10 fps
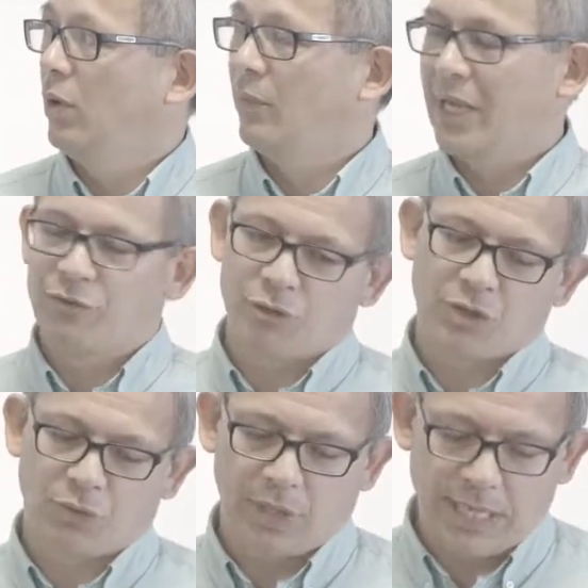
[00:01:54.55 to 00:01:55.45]
we have
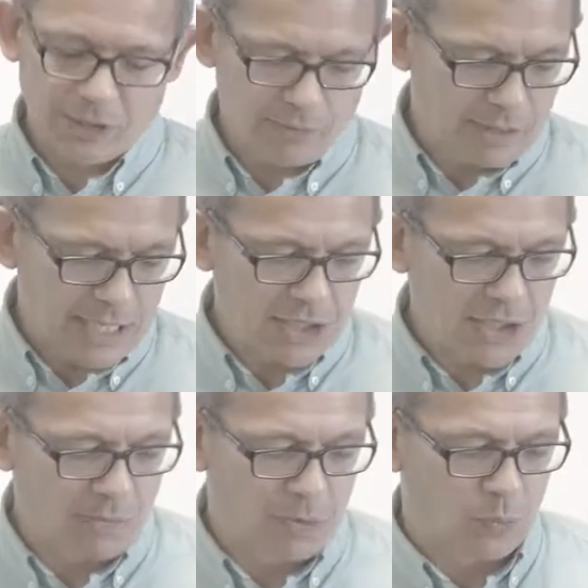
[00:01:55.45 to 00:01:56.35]
traditional
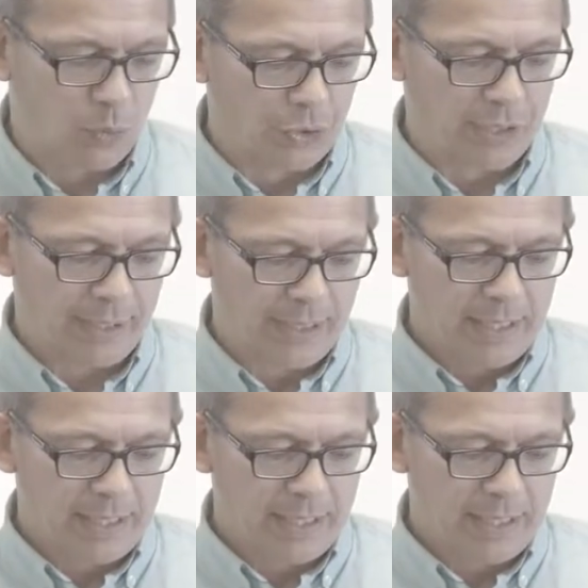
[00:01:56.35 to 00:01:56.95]
relationships with water.